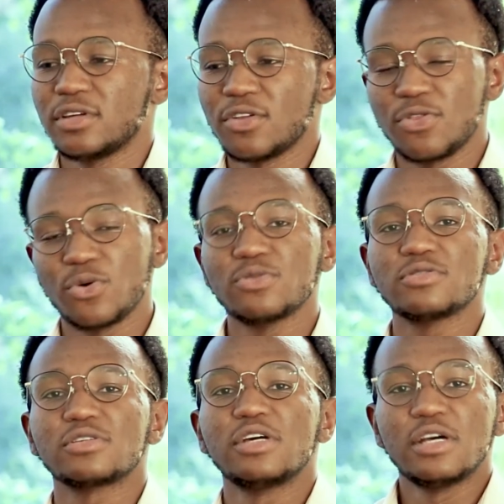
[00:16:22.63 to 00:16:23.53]
There are
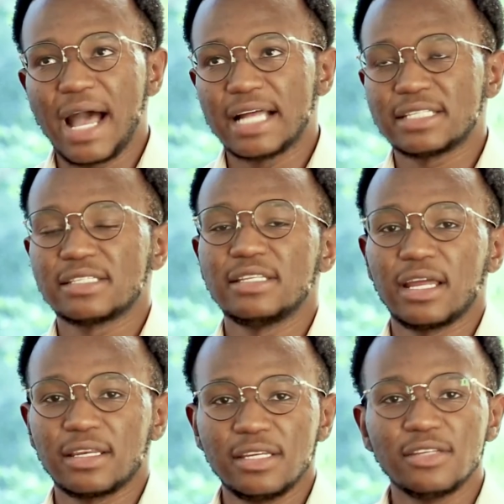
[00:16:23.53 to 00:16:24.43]
those hats
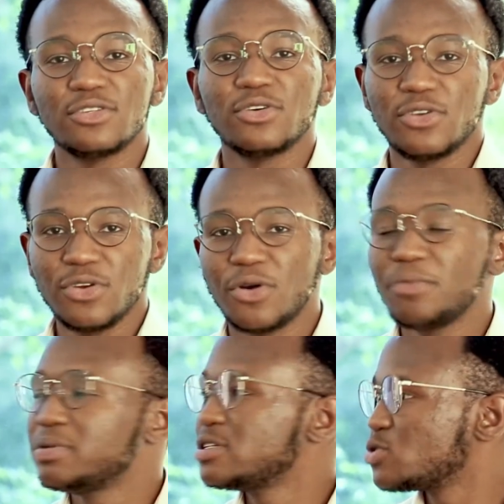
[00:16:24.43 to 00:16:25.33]
that need to, you
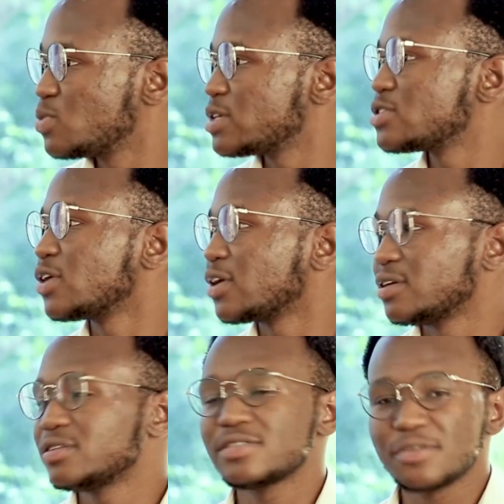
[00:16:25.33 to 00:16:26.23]
know, be switched
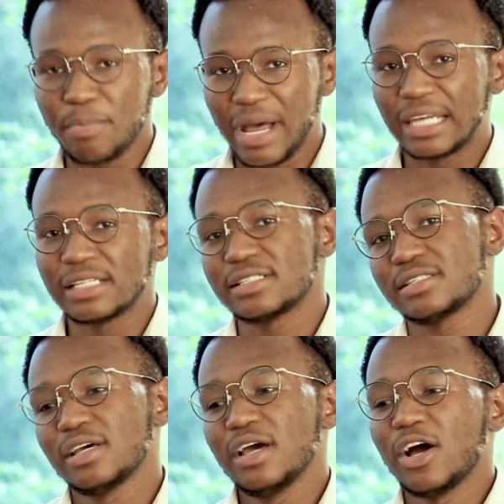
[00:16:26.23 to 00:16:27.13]
on, and there's a
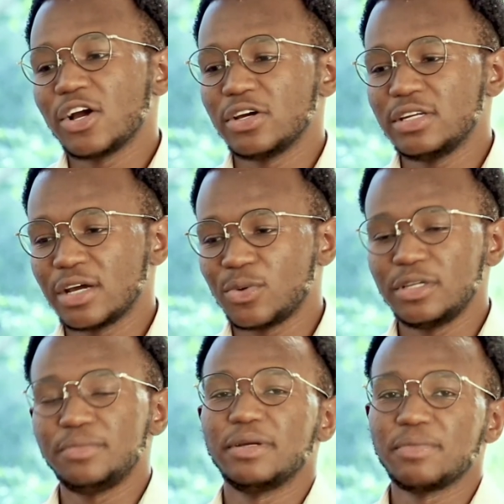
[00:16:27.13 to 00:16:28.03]
balance, a good
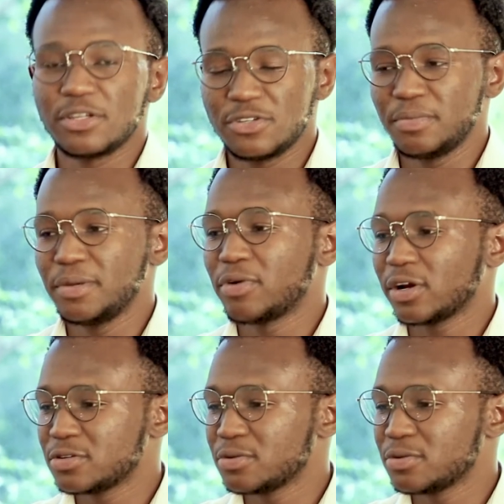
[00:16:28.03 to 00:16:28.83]
equilibrium that should be brought.